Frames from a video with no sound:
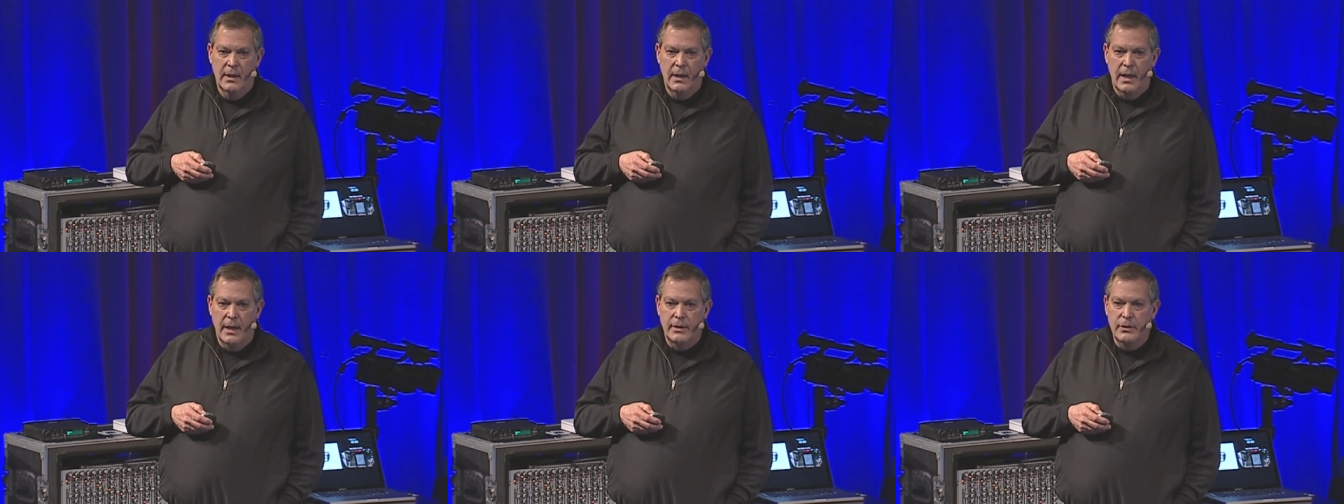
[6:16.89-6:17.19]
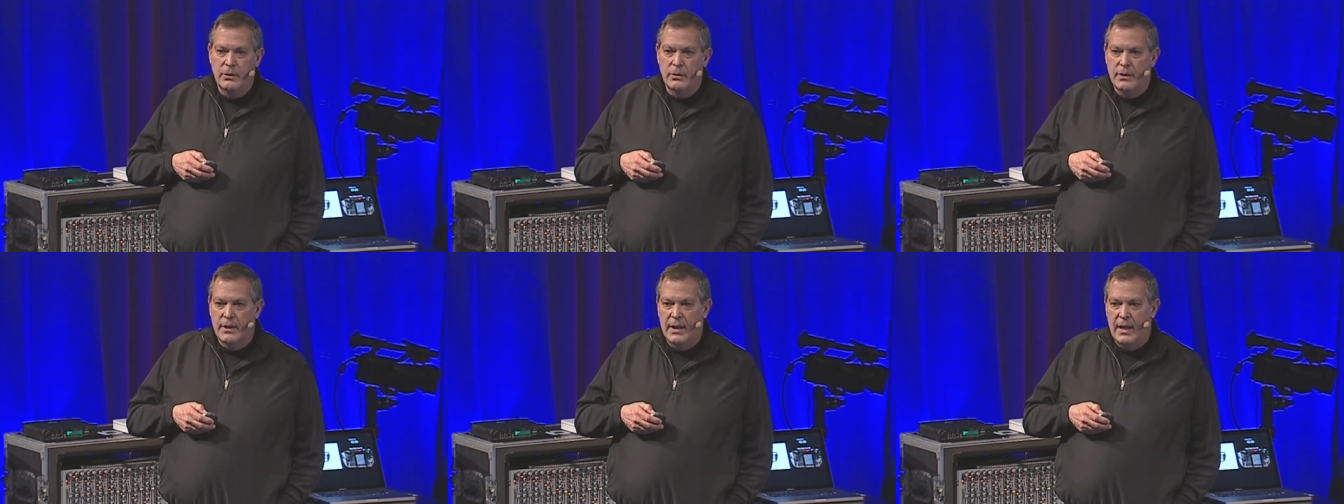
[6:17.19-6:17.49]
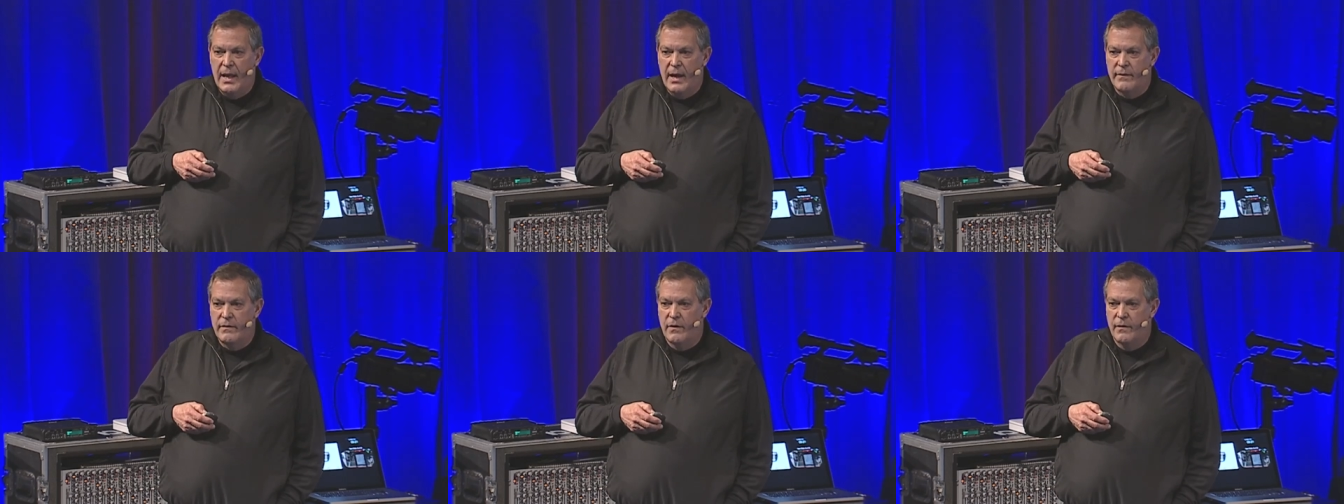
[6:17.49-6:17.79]
and you can
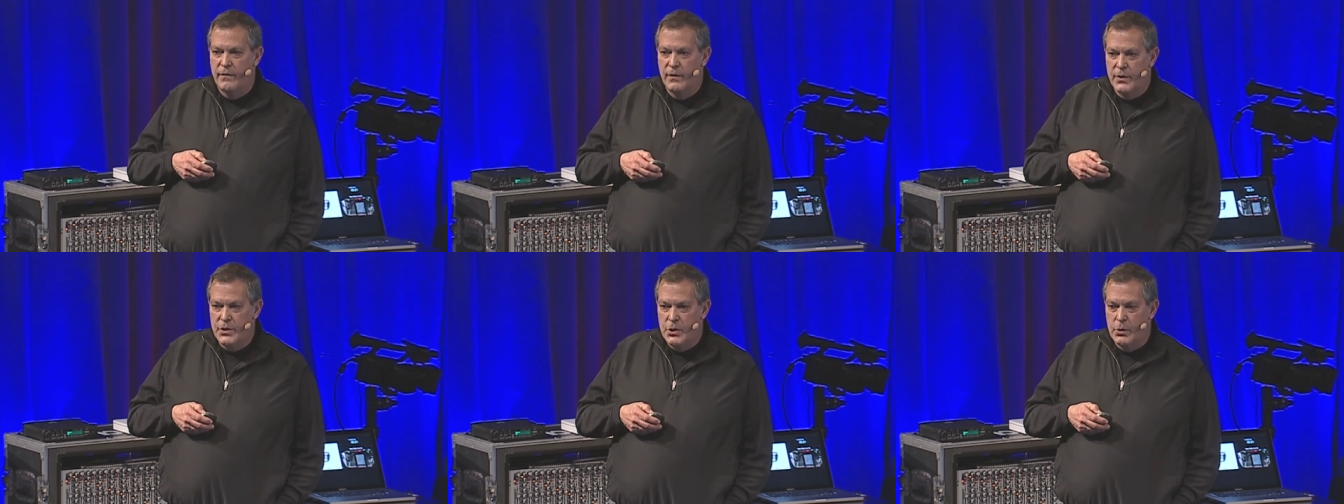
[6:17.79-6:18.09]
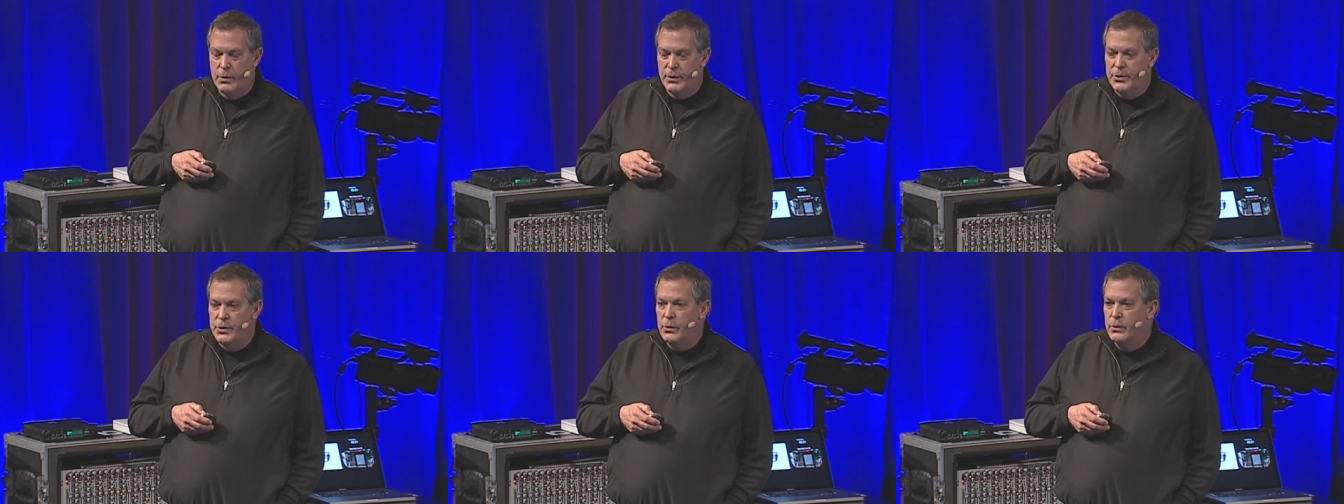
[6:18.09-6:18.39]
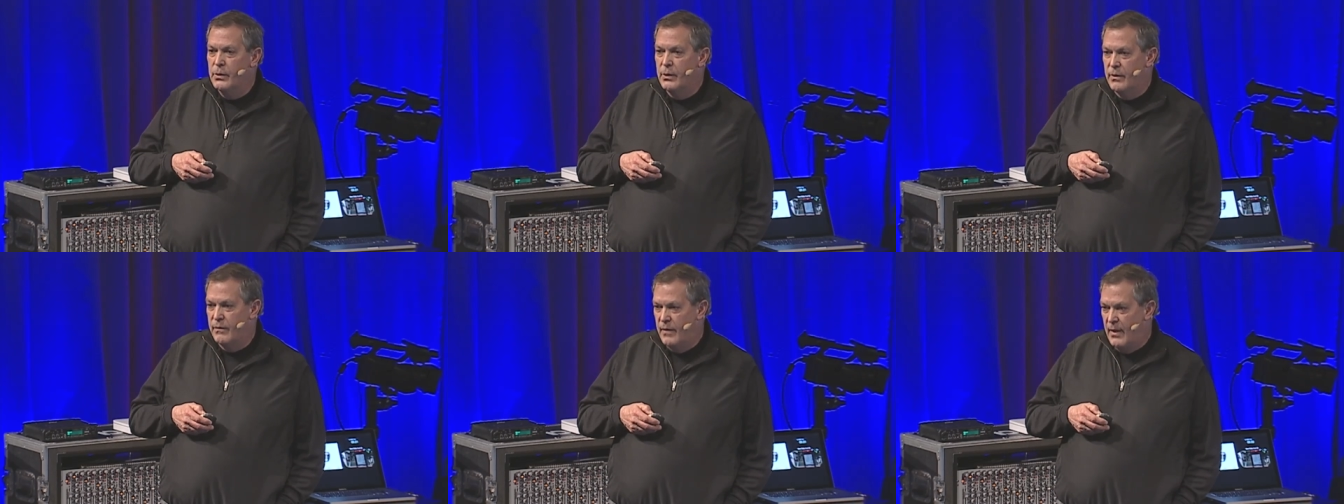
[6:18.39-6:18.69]
have a virtual
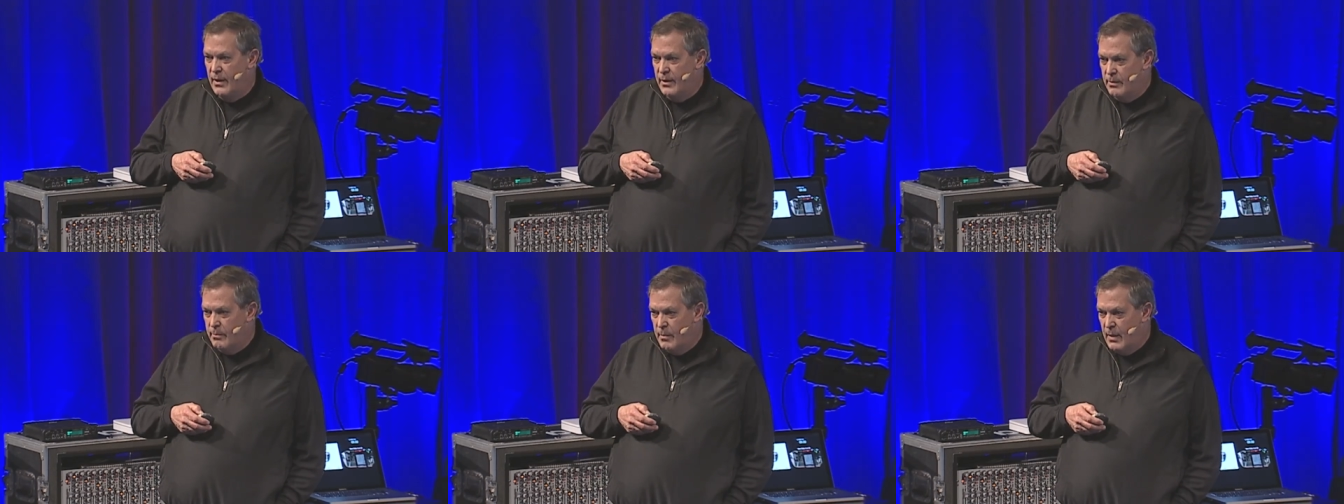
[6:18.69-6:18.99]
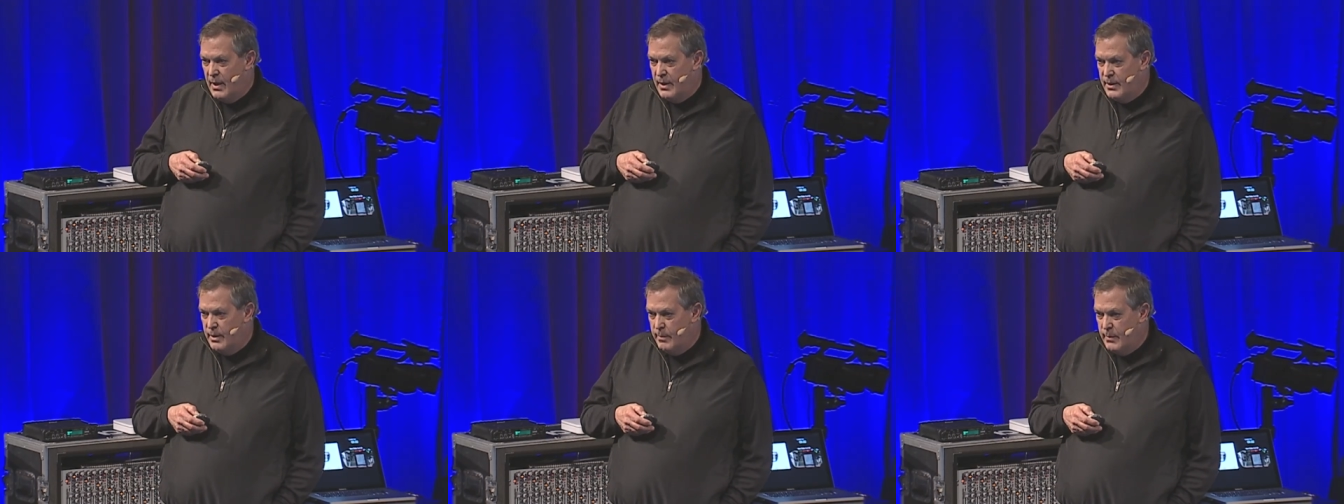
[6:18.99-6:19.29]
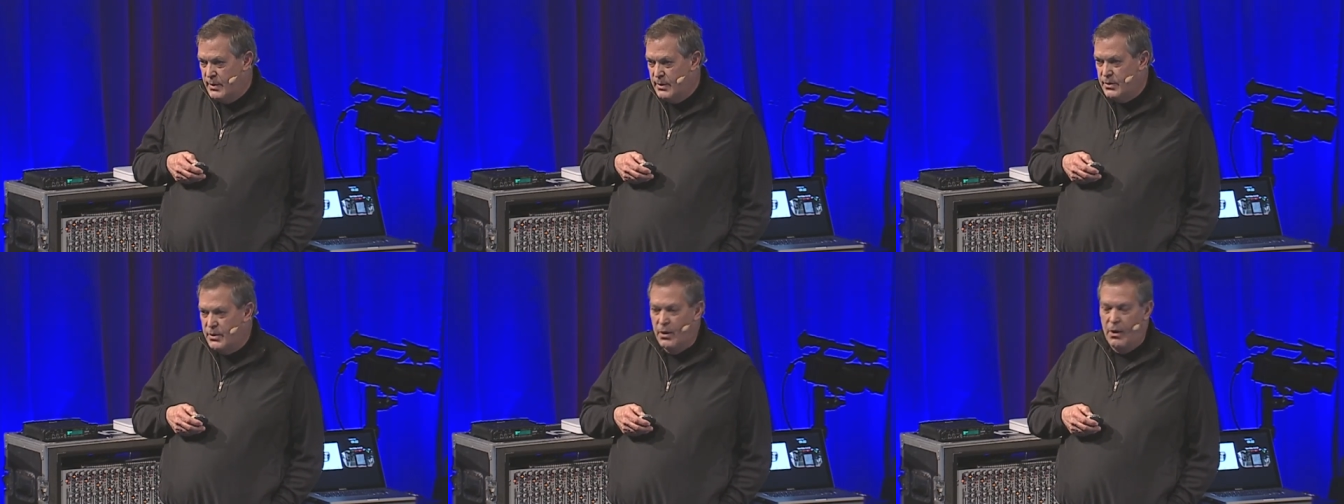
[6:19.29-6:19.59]
tour of all the
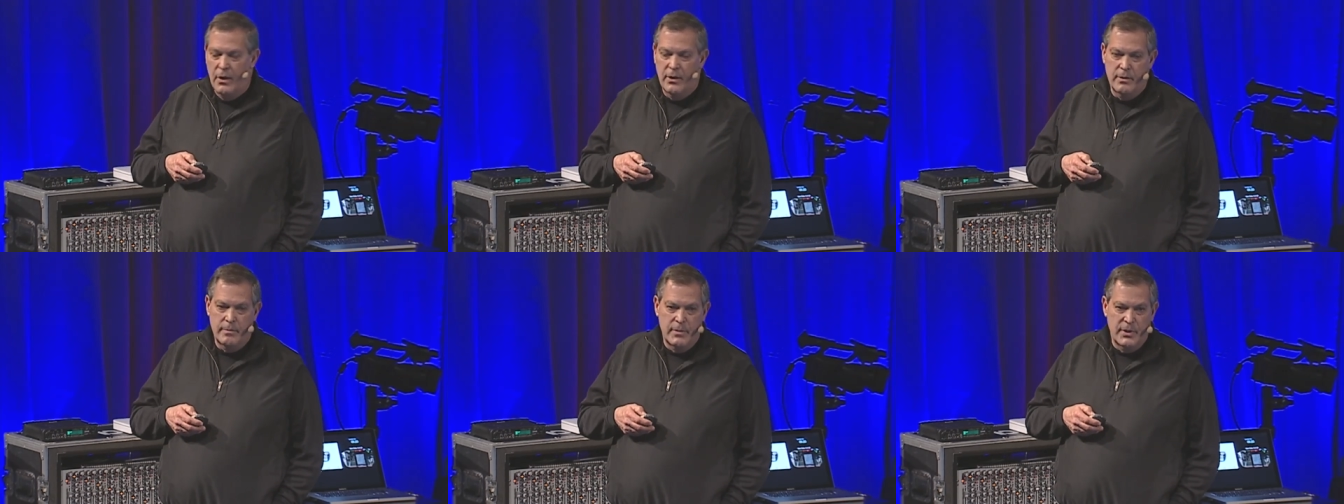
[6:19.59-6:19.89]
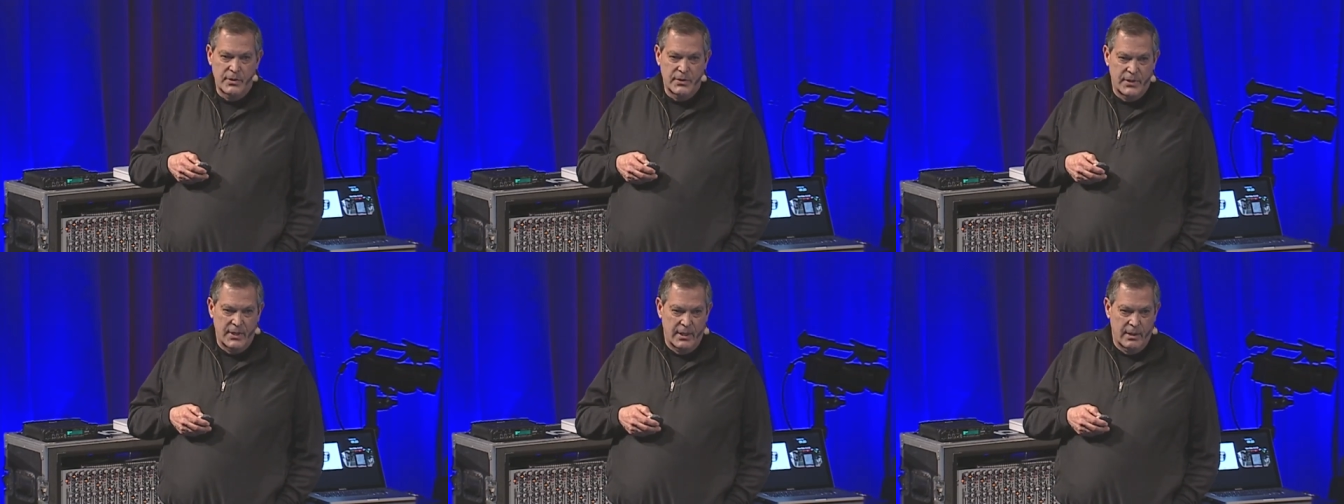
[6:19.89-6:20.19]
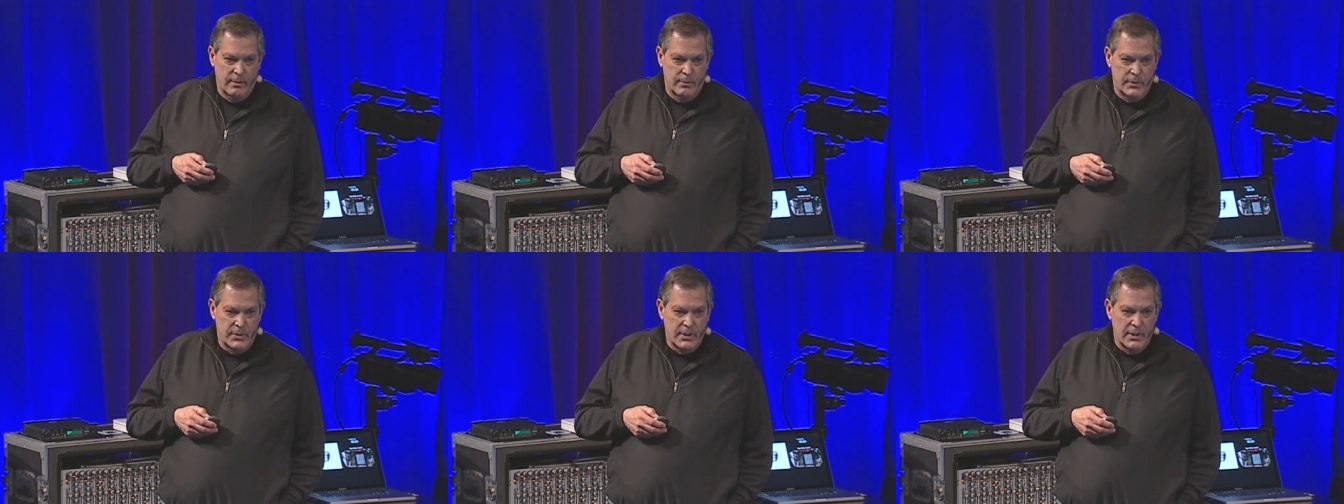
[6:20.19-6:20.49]
monuments, all the
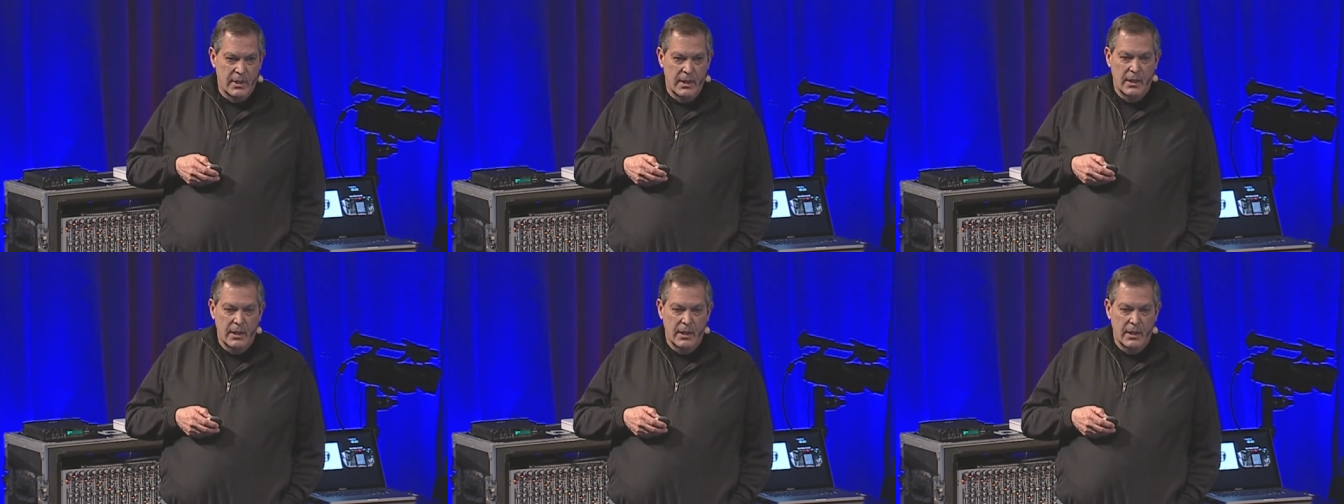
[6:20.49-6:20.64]
museums?